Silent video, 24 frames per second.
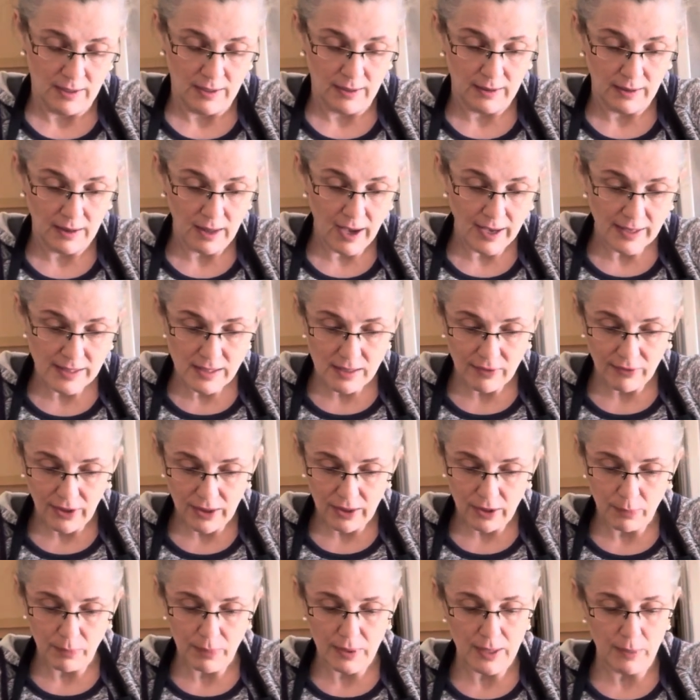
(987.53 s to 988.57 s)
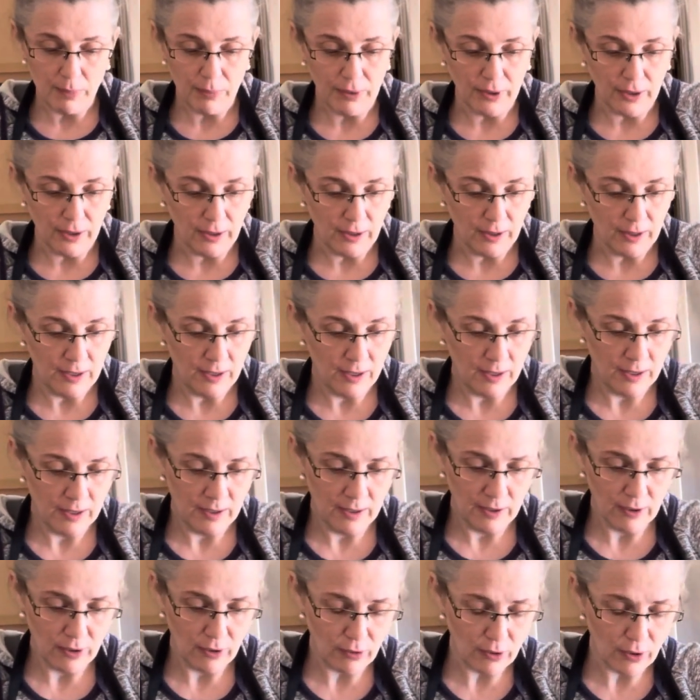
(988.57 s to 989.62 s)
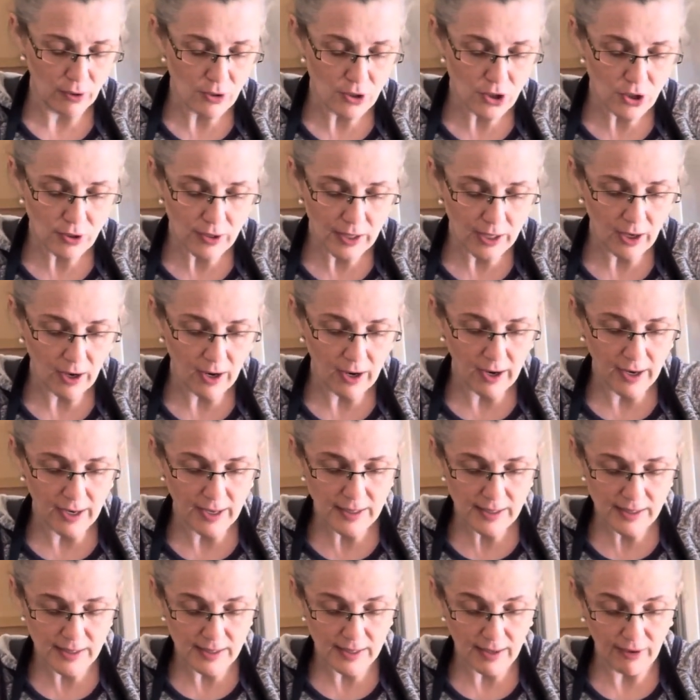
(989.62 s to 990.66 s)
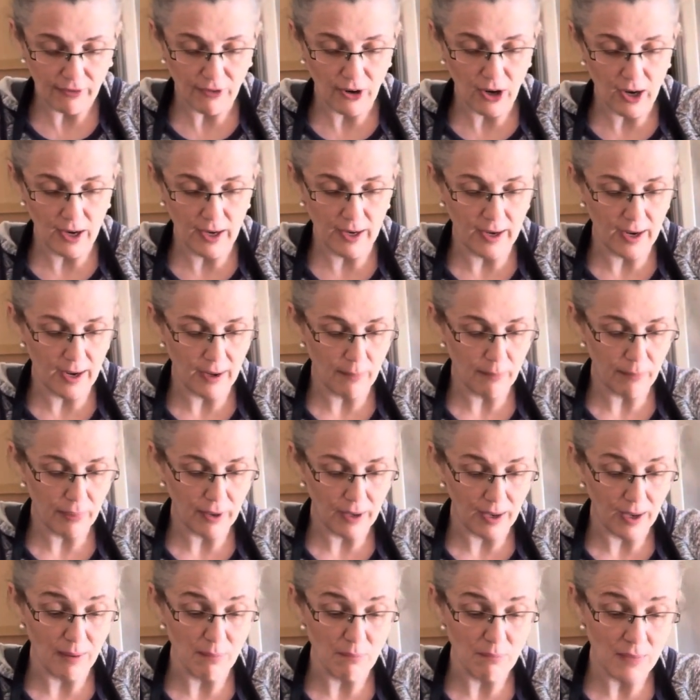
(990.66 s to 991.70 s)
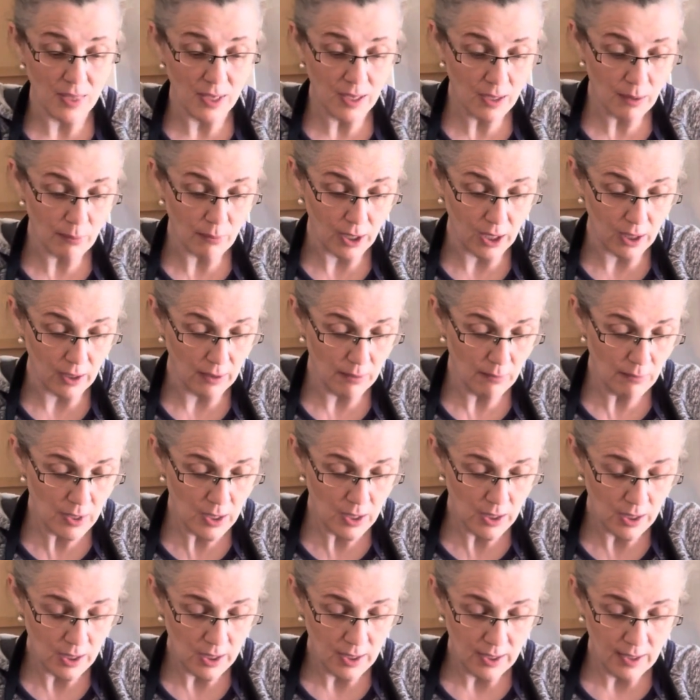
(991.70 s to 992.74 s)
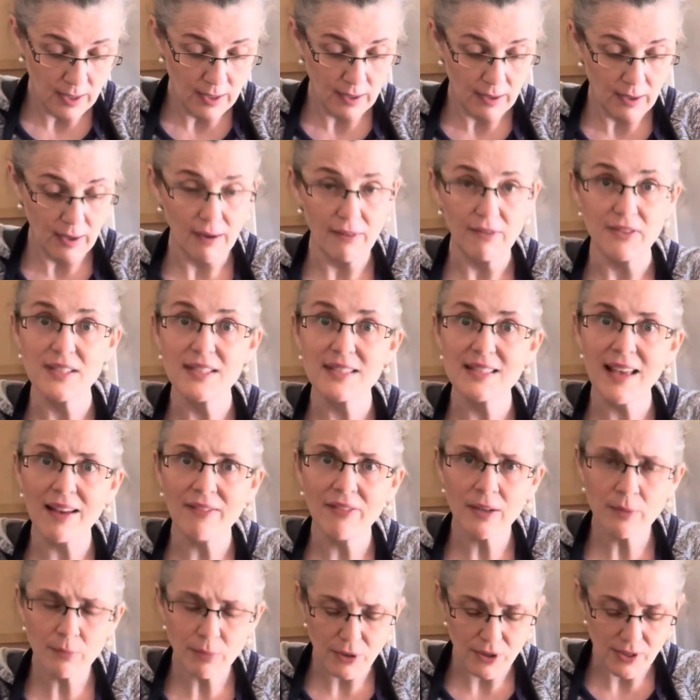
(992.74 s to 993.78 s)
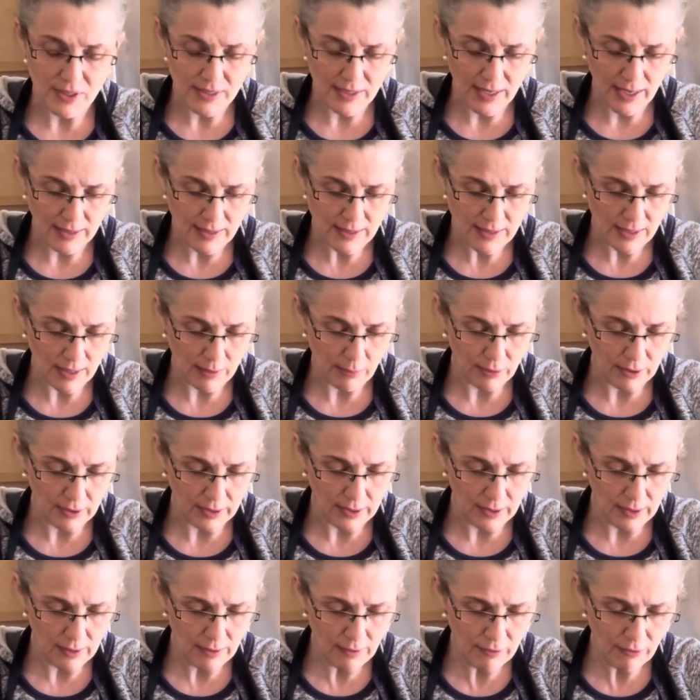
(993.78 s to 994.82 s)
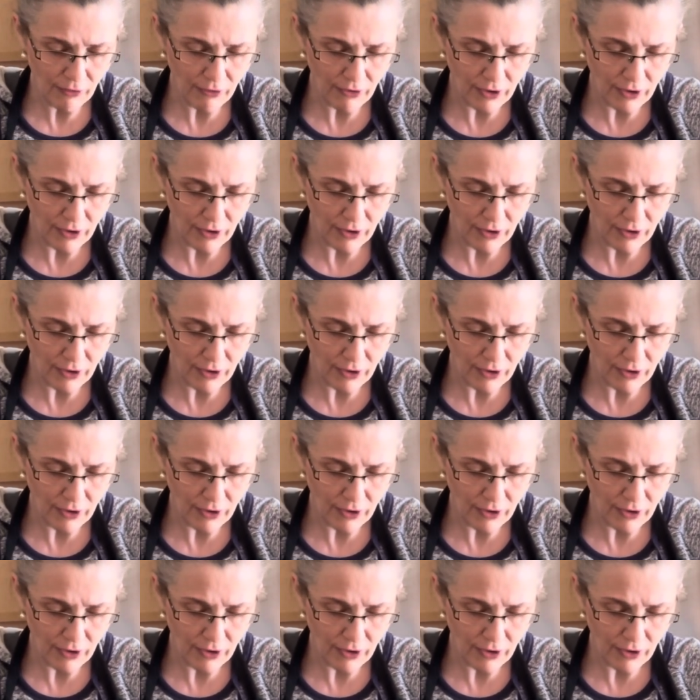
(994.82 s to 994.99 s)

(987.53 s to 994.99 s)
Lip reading: lots of other people. Grocery costs have gone up a minimum of 7%, I believe.